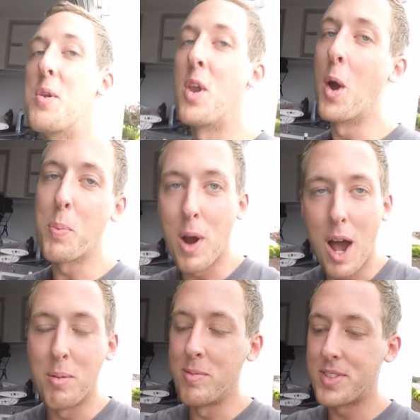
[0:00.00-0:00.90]
No
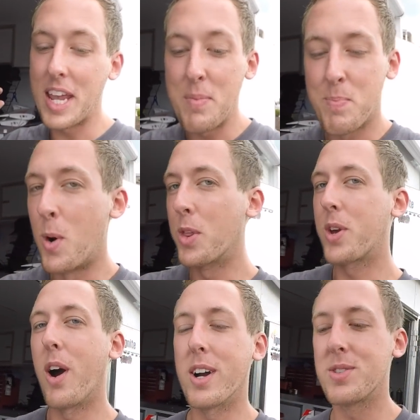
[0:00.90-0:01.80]
problems, and
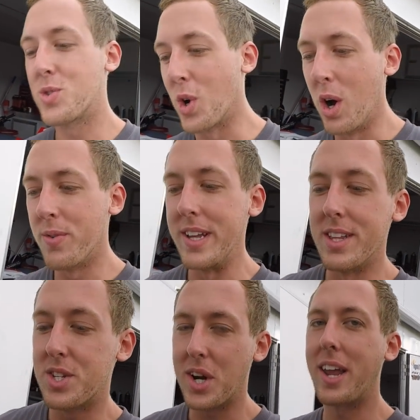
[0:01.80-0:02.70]
both cars drove
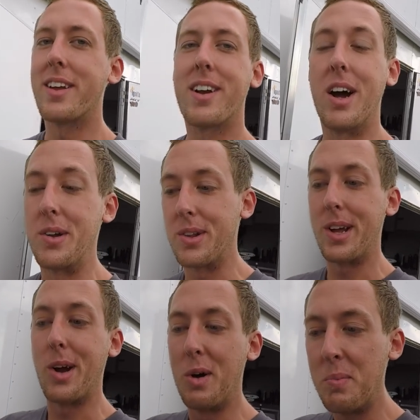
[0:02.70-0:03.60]
in a trailer under
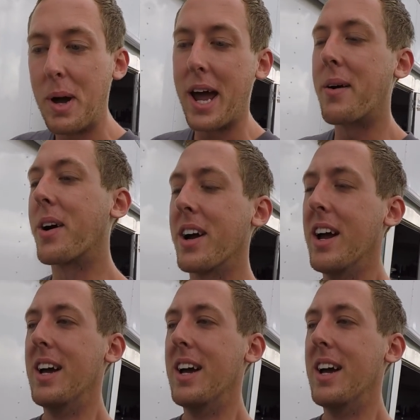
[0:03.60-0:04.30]
their own power.